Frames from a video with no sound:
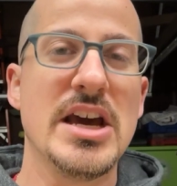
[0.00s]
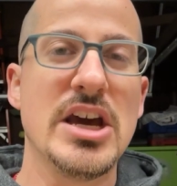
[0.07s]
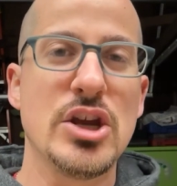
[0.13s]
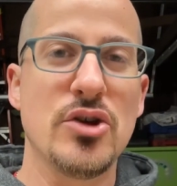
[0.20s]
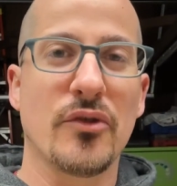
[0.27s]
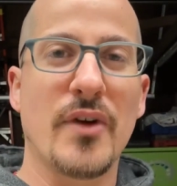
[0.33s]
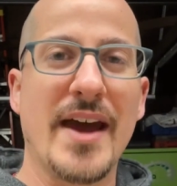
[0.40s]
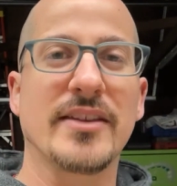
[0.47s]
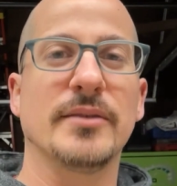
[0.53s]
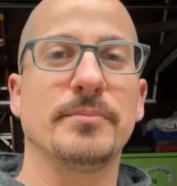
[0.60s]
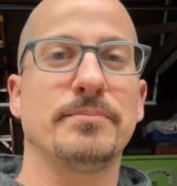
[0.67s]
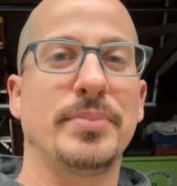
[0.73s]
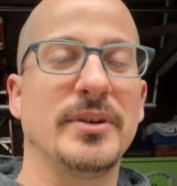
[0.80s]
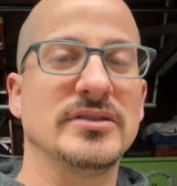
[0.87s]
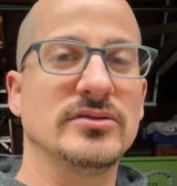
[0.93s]
You'd rather
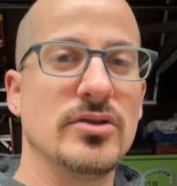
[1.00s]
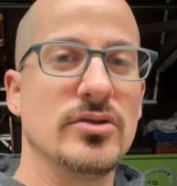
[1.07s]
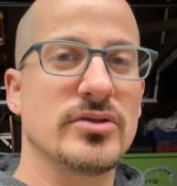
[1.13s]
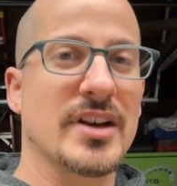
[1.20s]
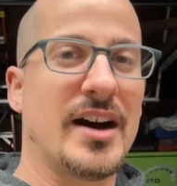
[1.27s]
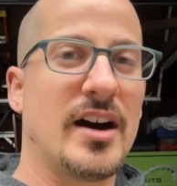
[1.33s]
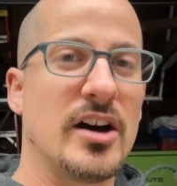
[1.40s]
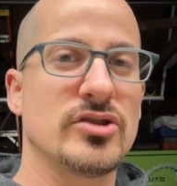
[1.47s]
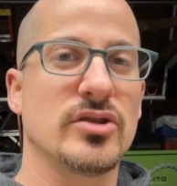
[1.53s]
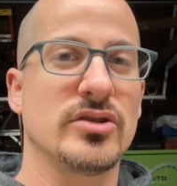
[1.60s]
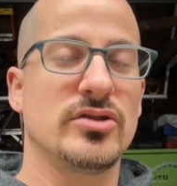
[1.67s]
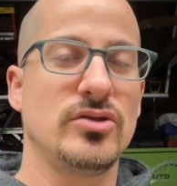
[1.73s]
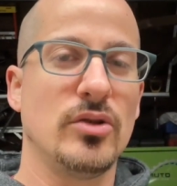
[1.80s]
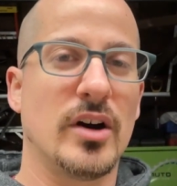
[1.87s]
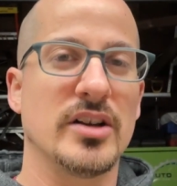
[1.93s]
lose $100,
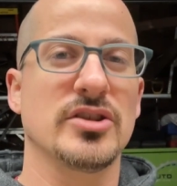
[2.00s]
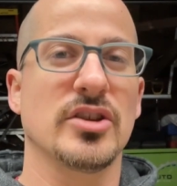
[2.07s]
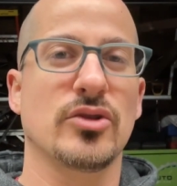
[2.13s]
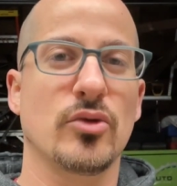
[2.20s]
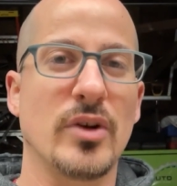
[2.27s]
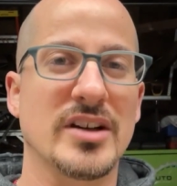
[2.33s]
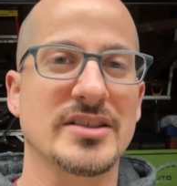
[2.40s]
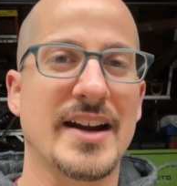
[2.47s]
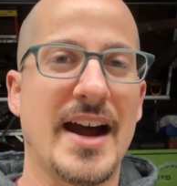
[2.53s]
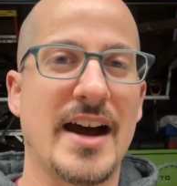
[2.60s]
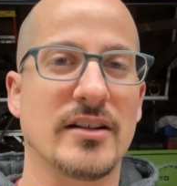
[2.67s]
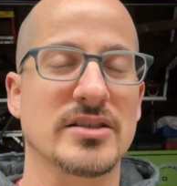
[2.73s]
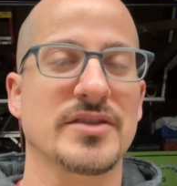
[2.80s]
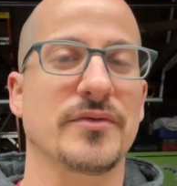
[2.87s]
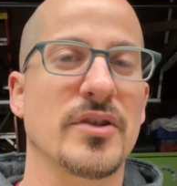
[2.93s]
$200,
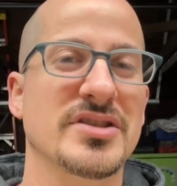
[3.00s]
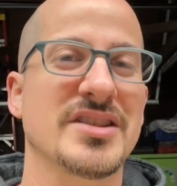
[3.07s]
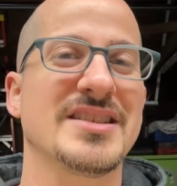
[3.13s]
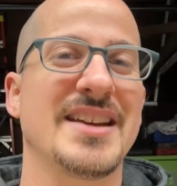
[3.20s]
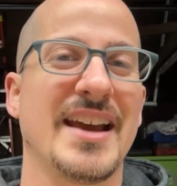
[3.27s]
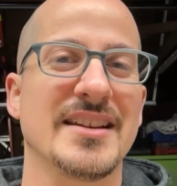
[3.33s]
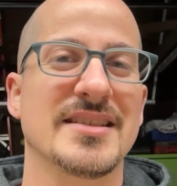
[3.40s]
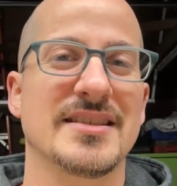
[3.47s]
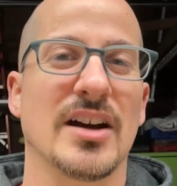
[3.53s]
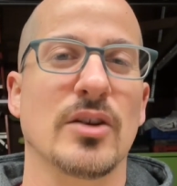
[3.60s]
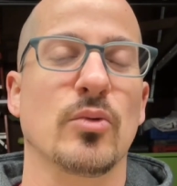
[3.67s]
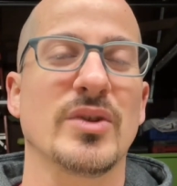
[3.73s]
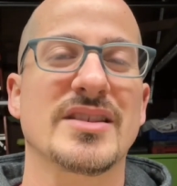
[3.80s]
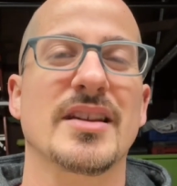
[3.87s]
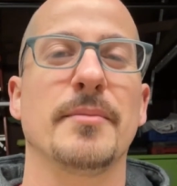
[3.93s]
$300 versus getting stuck
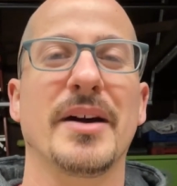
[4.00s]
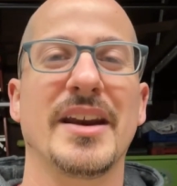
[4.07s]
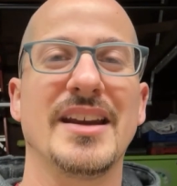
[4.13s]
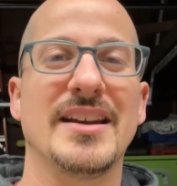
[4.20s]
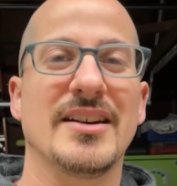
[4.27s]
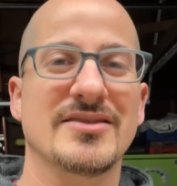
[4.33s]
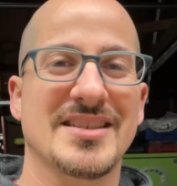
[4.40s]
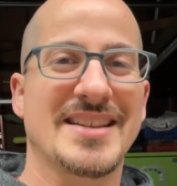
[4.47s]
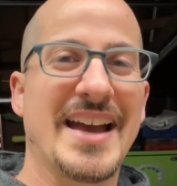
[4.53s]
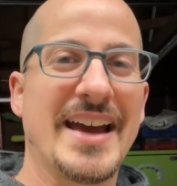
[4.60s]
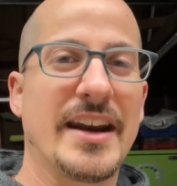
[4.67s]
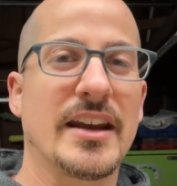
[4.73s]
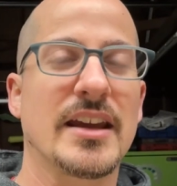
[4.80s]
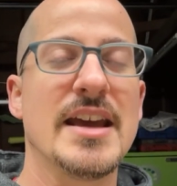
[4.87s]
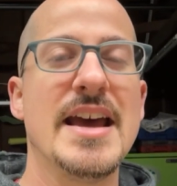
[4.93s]
with somebody else's
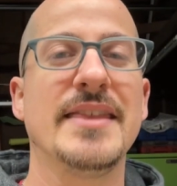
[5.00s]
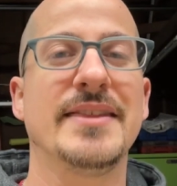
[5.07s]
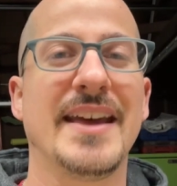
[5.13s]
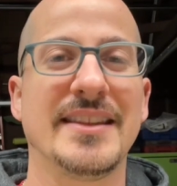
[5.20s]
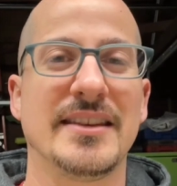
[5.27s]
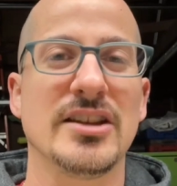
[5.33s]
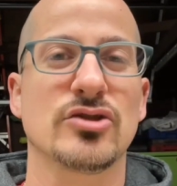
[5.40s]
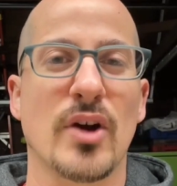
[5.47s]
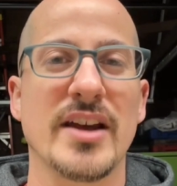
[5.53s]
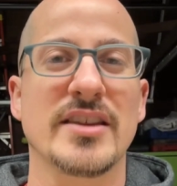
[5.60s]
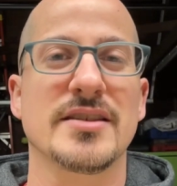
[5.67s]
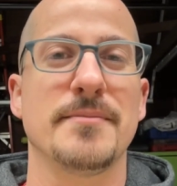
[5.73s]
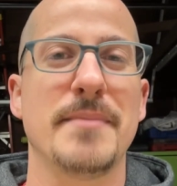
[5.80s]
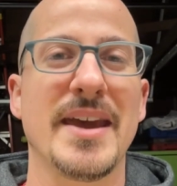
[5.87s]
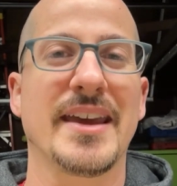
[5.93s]
headache that they try
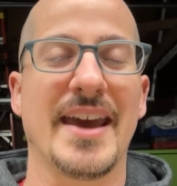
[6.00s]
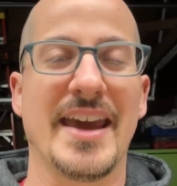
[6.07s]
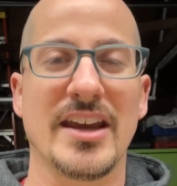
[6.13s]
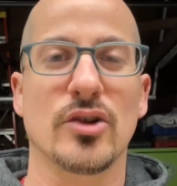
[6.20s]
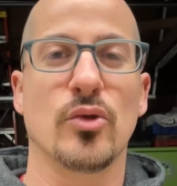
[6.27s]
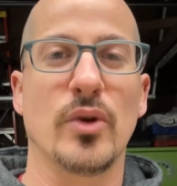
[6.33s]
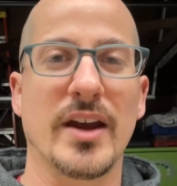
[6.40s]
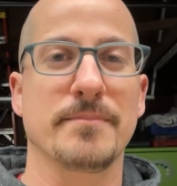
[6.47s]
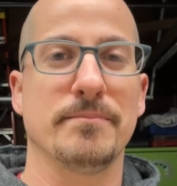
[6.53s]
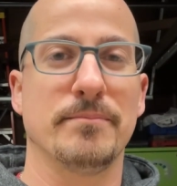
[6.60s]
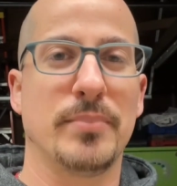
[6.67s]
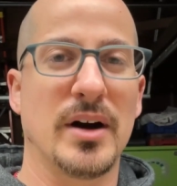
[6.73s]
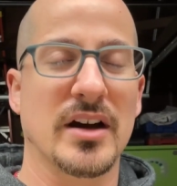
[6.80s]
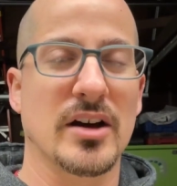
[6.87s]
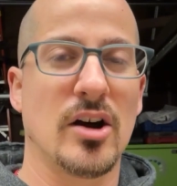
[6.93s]
to make a quick
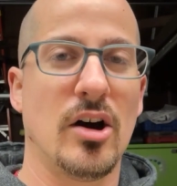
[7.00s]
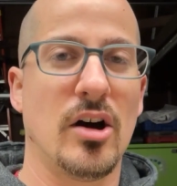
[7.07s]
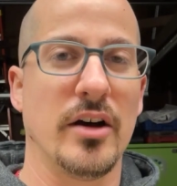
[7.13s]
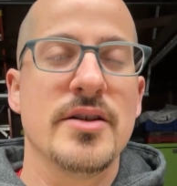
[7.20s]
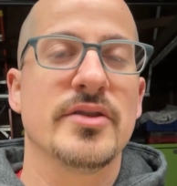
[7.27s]
buck on.